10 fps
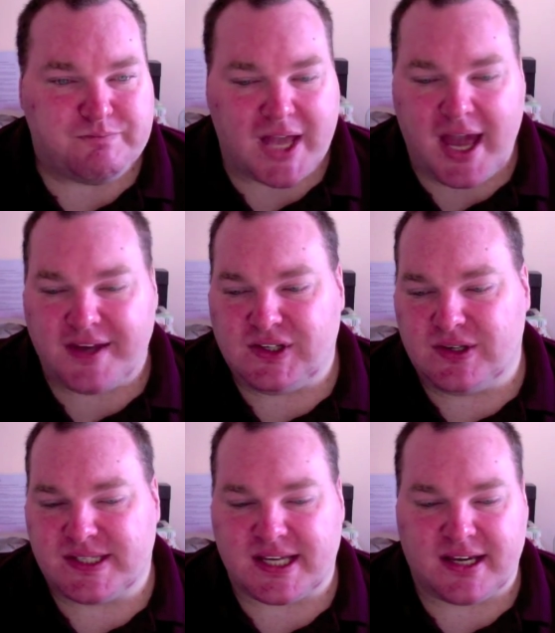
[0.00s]
and you,
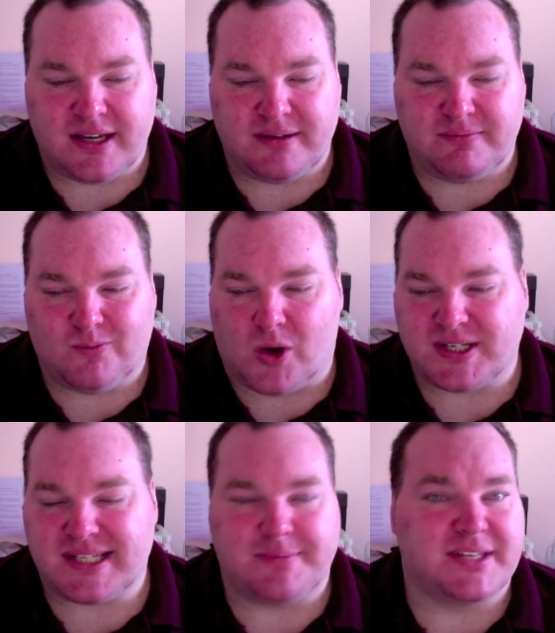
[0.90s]
say, watch
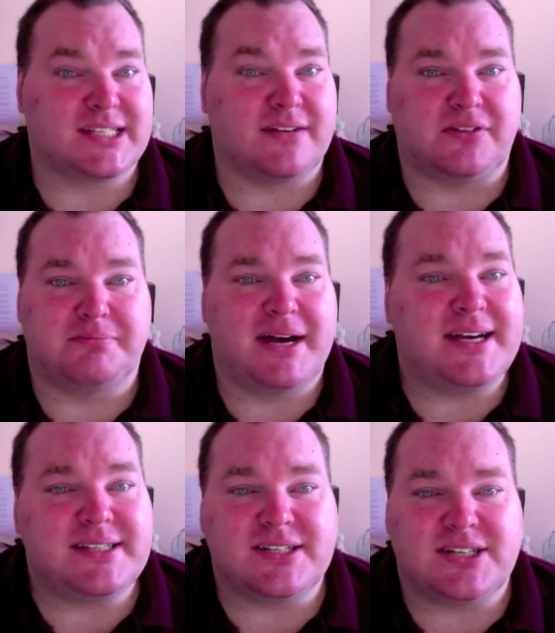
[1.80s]
some of the stuff on
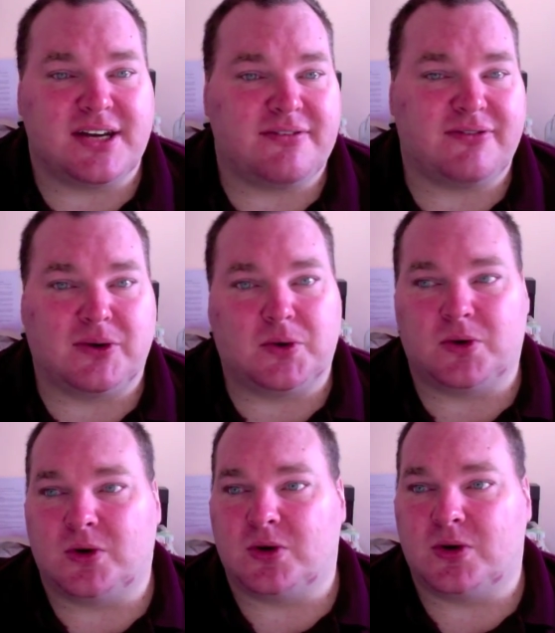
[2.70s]
MasterChef
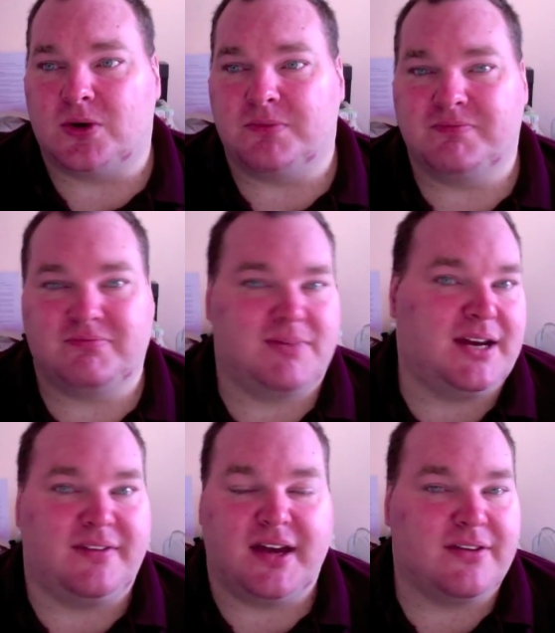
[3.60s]
or
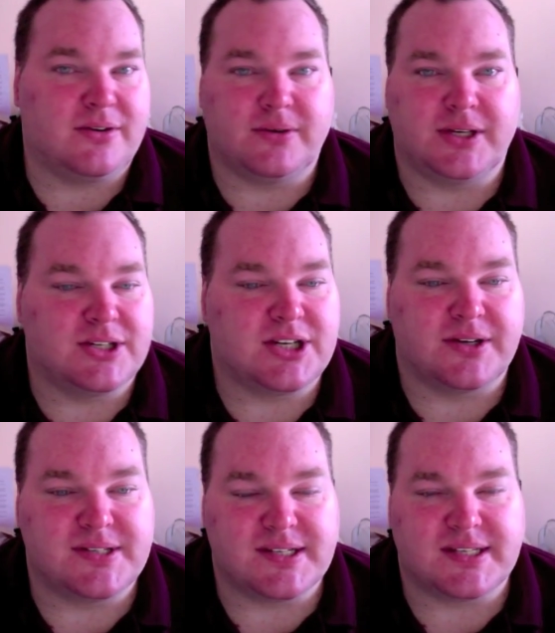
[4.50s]
any of the other cooking
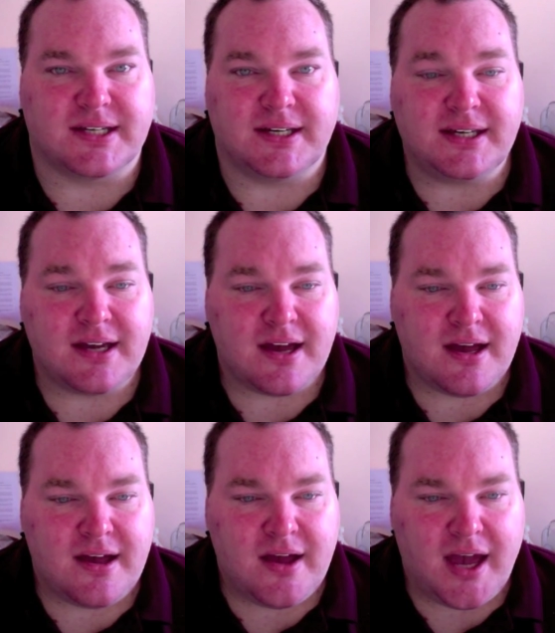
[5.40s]
shows you see,
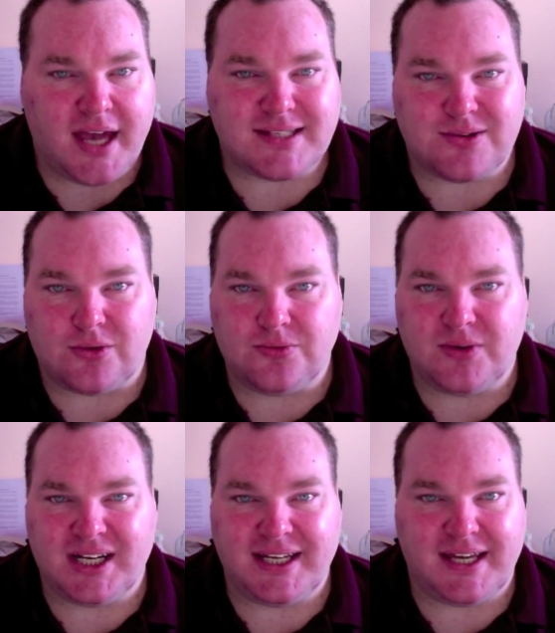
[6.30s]
it's all
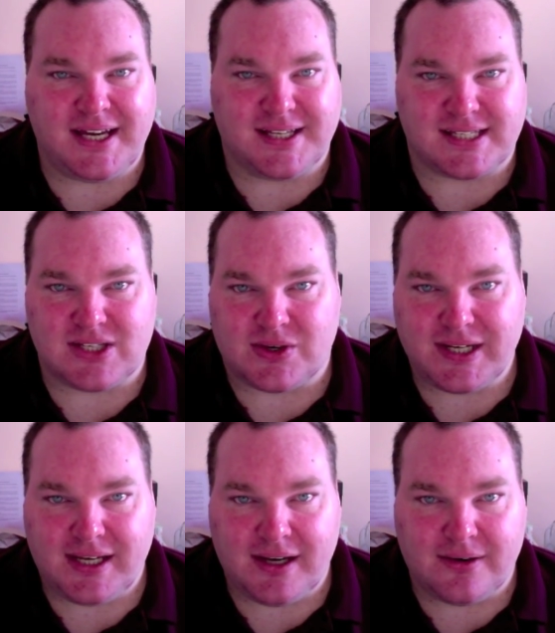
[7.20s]
really
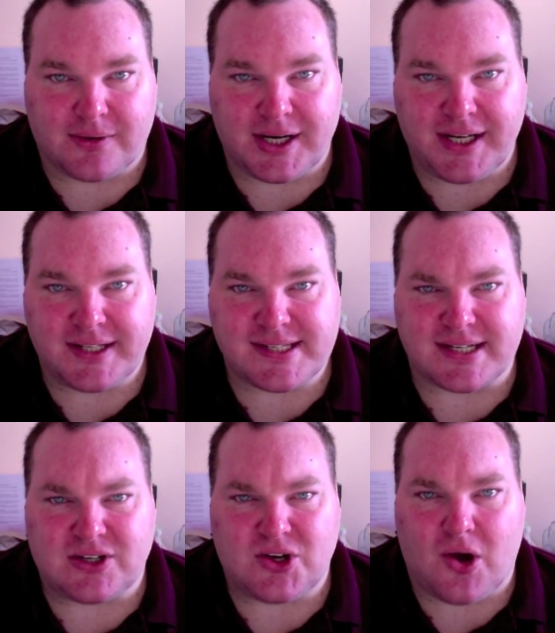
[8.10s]
exotic ingredients
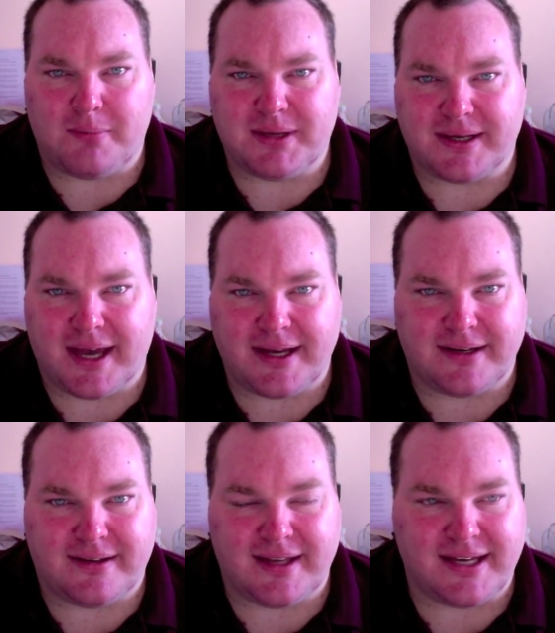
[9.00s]
and
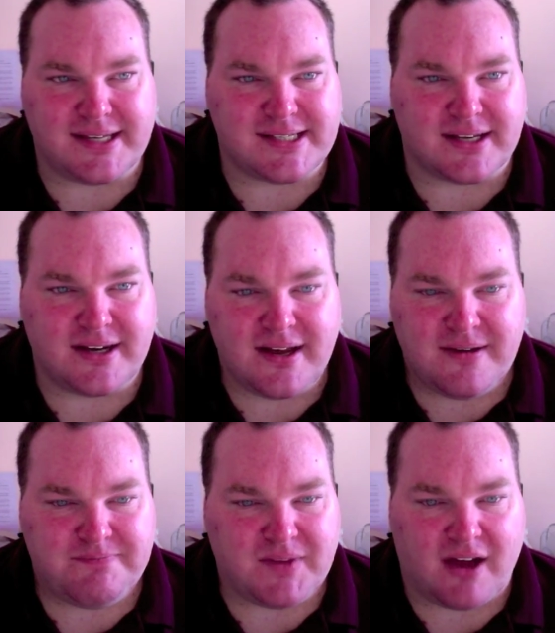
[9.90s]
complicated things that
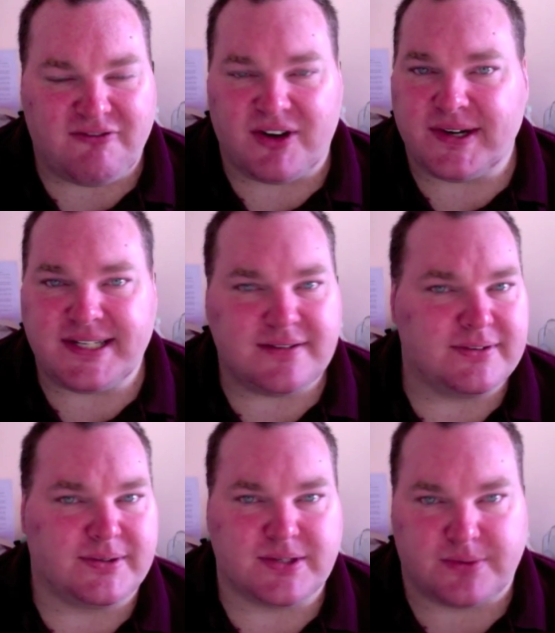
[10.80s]
are very
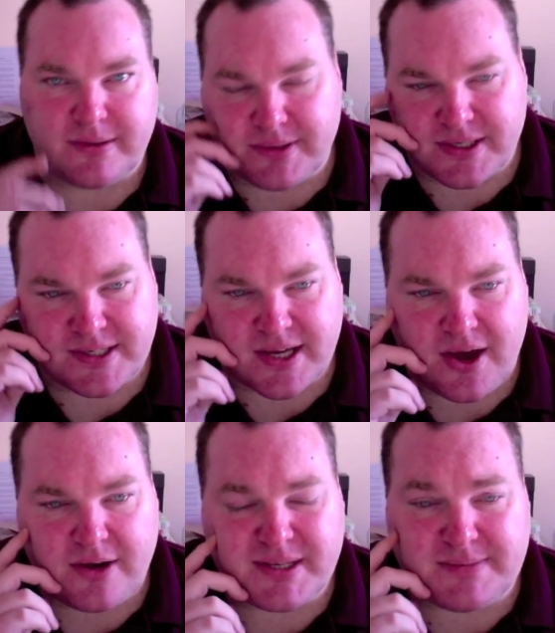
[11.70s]
difficult to reproduce at
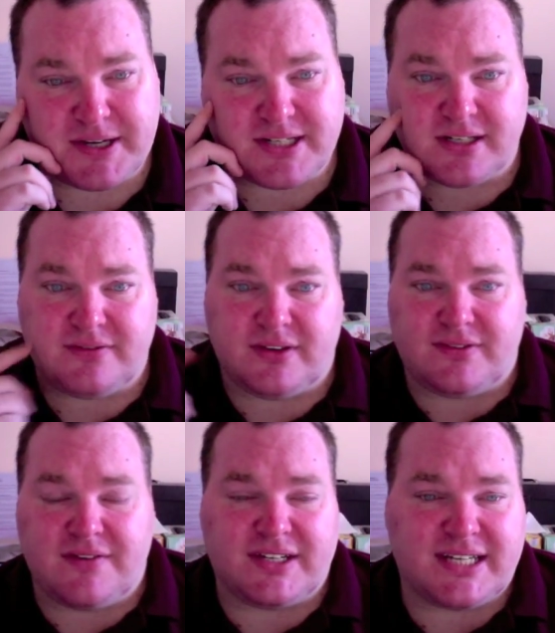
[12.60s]
home, especially if you've
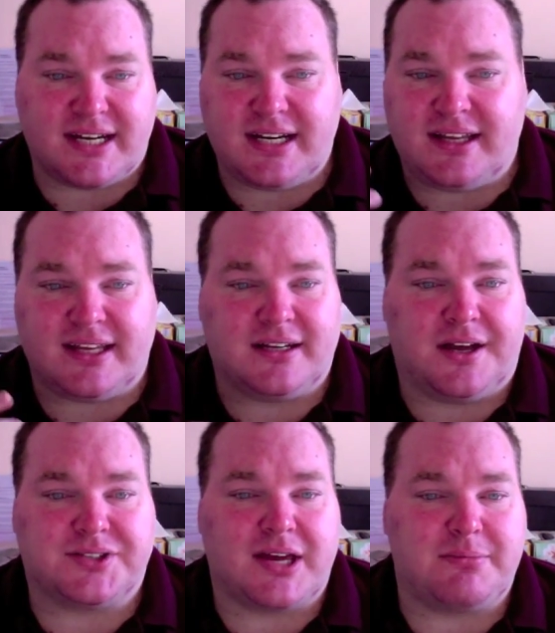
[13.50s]
never done anything
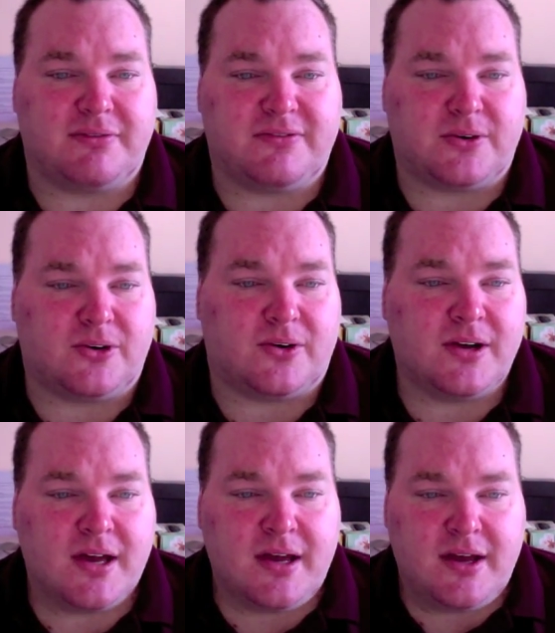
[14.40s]
like that before.
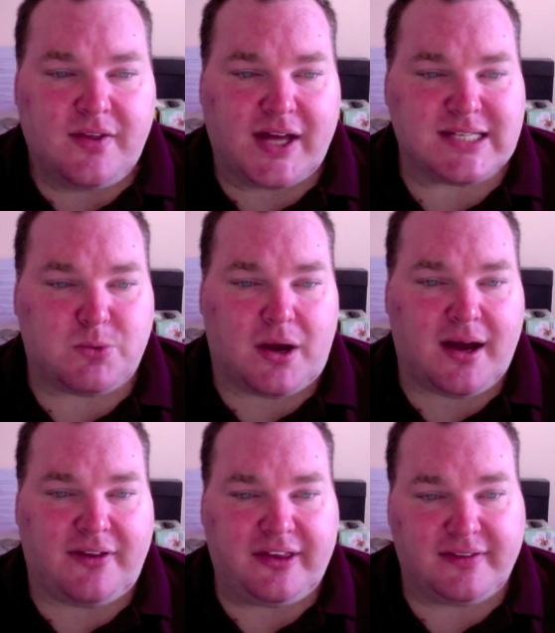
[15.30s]
That's why
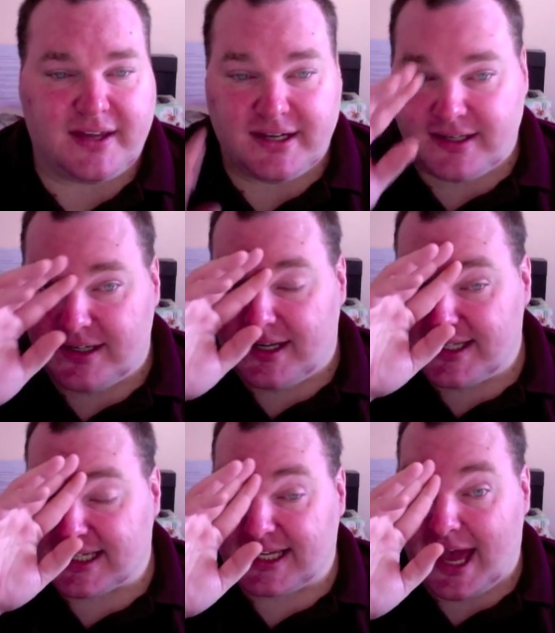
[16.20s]
I think there
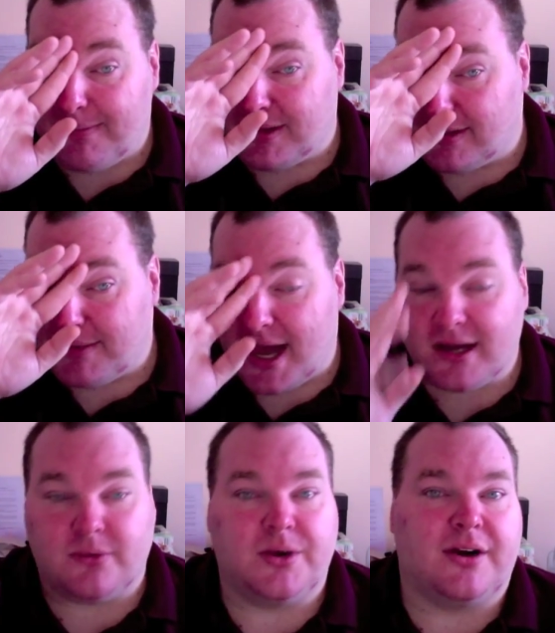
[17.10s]
is a gap in the
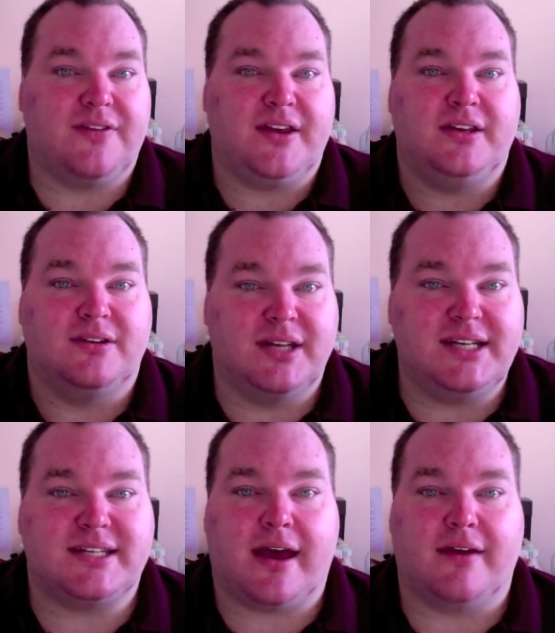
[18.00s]
market where I think you
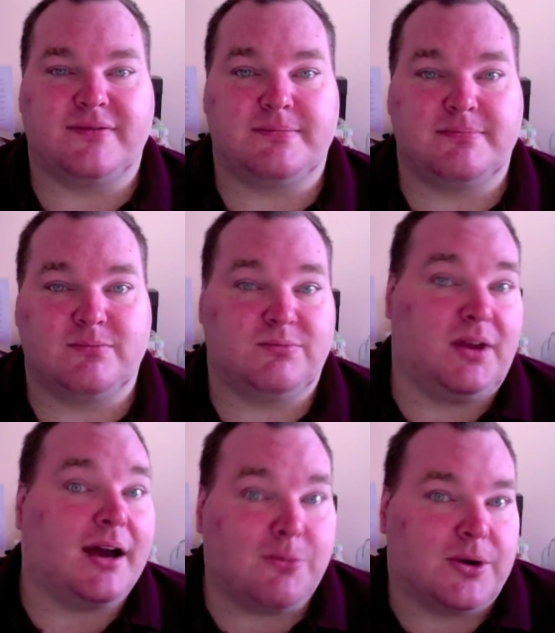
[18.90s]
need to have,
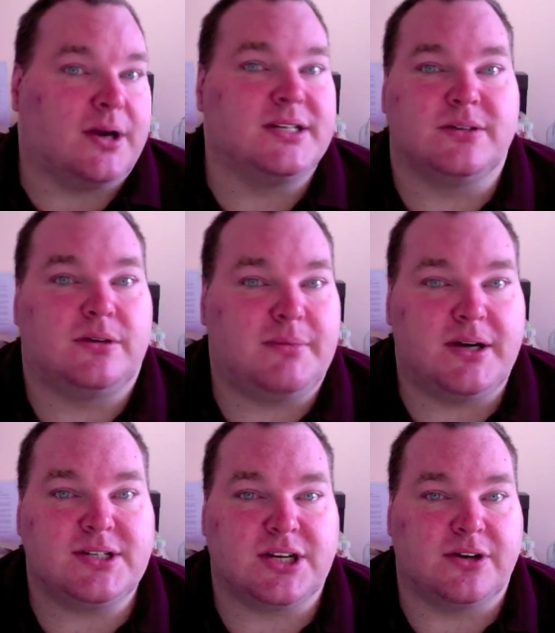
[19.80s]
like what I do on
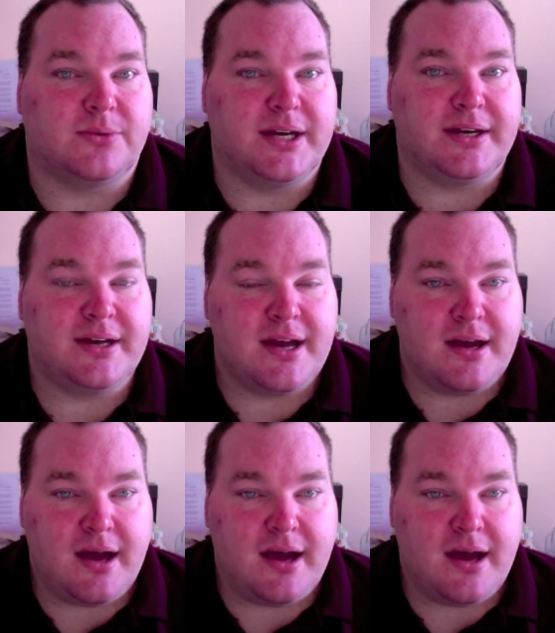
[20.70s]
my show, where